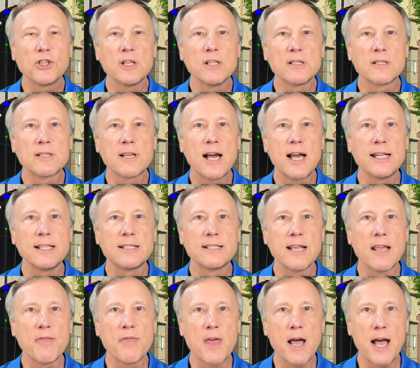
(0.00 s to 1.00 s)
inside
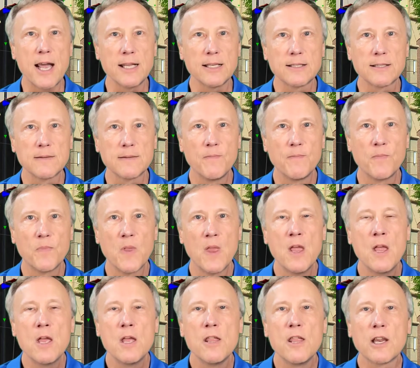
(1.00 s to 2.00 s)
SynthEyes,
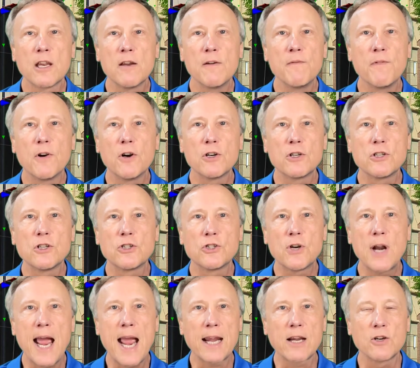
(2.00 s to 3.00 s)
the Convert to
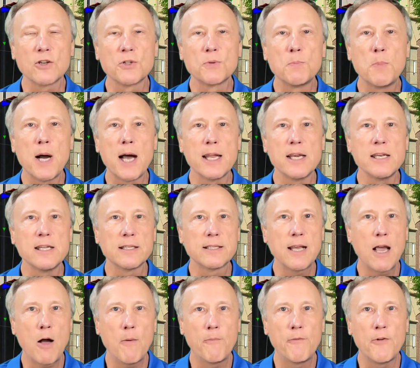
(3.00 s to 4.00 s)
Trackers button is
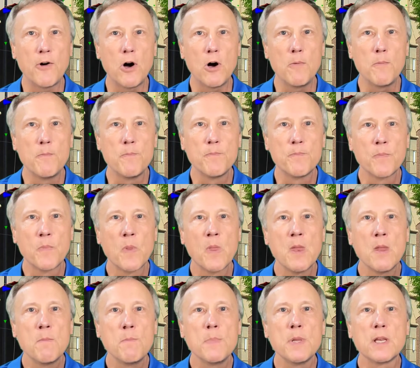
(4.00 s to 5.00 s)
helpful
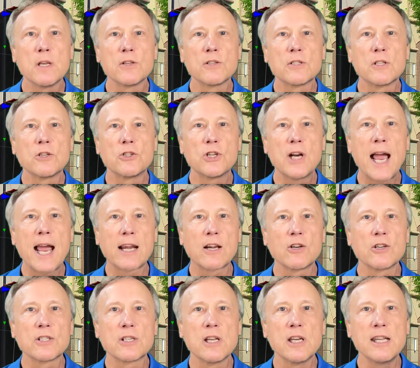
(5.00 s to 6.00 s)
because the
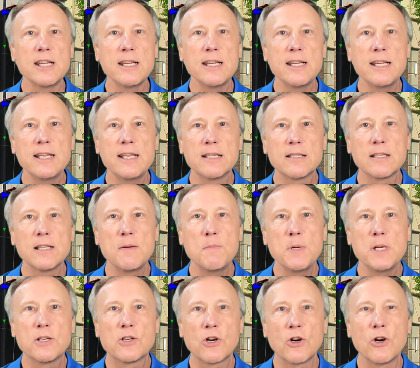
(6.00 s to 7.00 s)
trackers can easily
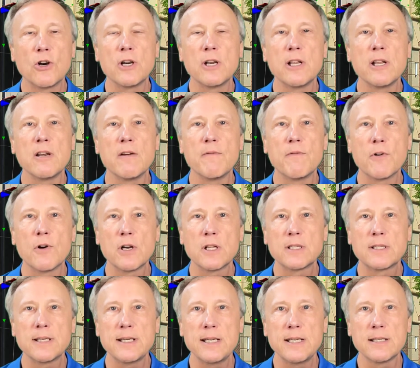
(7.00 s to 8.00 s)
be turned into
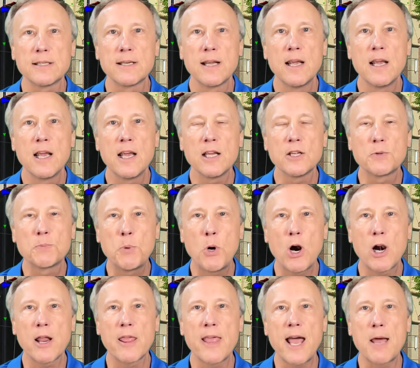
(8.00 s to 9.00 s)
vertices as
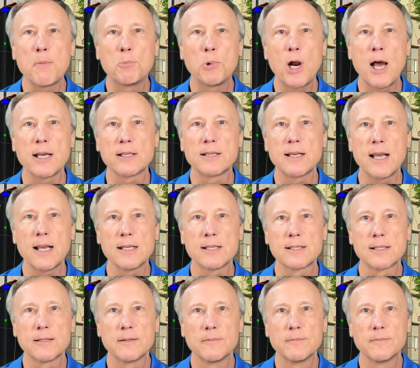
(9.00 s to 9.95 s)
part of that process.